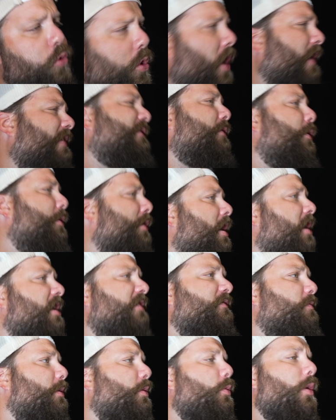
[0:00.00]
What's going on
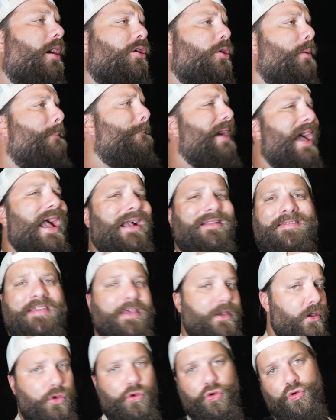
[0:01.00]
everybody? Welcome back
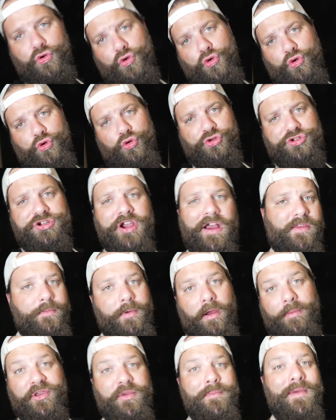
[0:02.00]
to Chud's
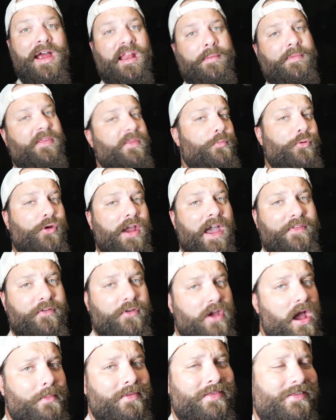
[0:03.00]
Barbecue. My name is
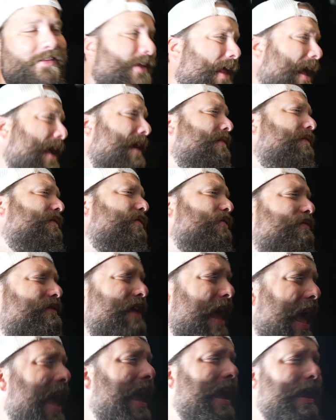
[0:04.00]
Bradley Robinson and
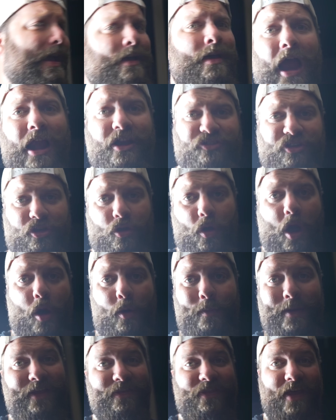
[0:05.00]
today I'm gonna show you
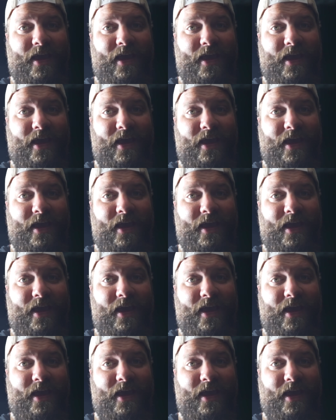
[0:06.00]
how I made